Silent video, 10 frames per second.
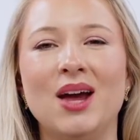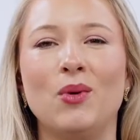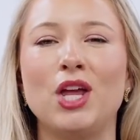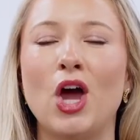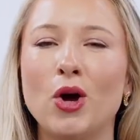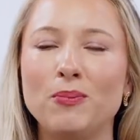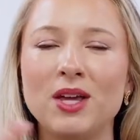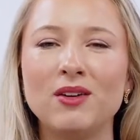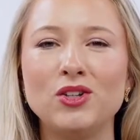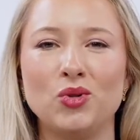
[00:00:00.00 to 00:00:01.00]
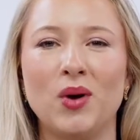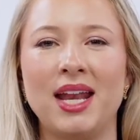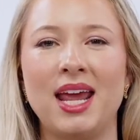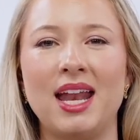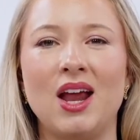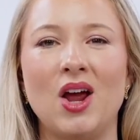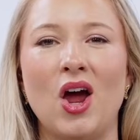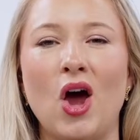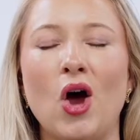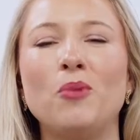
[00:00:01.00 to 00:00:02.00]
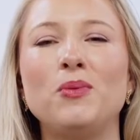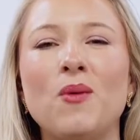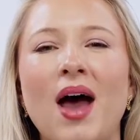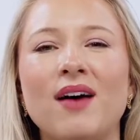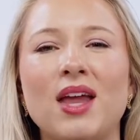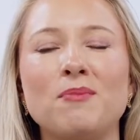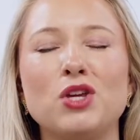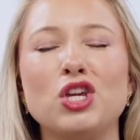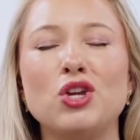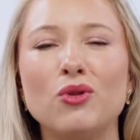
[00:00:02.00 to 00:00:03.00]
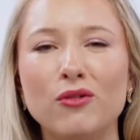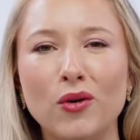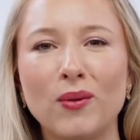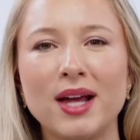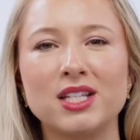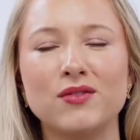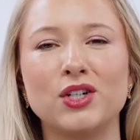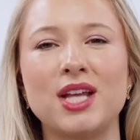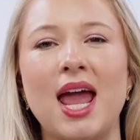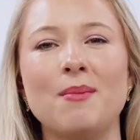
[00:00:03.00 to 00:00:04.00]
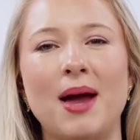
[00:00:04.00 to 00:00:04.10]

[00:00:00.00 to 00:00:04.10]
We hope you enjoyed it. Hope you have a beautiful rest of your day.